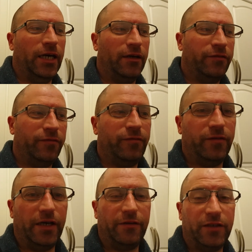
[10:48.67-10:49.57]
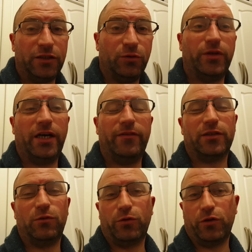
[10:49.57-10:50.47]
If yous don't have a
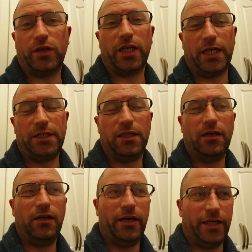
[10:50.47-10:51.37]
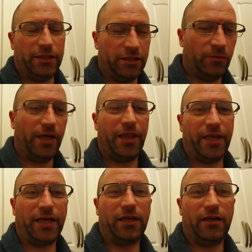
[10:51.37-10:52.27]
slow cooker, guys, it's the one
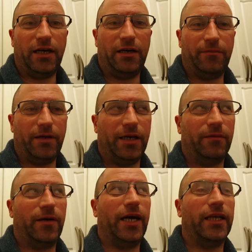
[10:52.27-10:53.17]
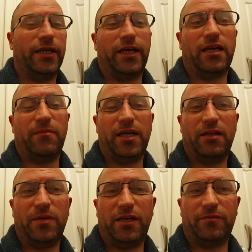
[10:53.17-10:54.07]
thing I highly recommend.
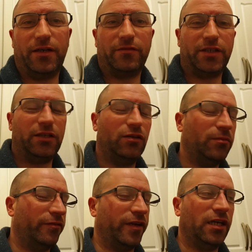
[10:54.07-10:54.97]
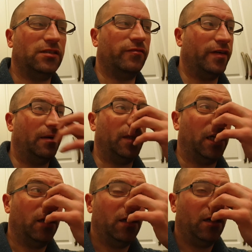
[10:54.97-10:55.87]
I mean, I've said to all my friends and
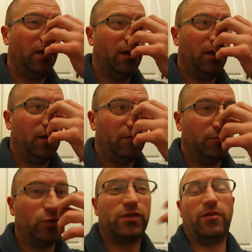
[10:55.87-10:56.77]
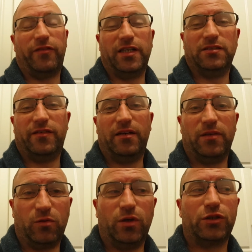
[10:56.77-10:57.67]
family, most of my friends and
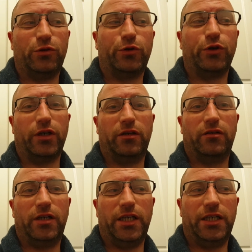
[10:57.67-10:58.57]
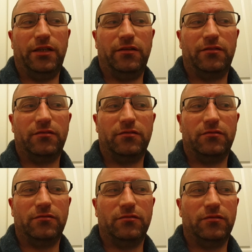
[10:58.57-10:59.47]
family got a slow cooker, and
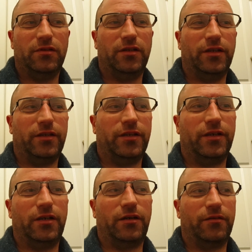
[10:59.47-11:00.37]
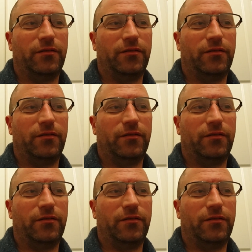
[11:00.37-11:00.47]
they're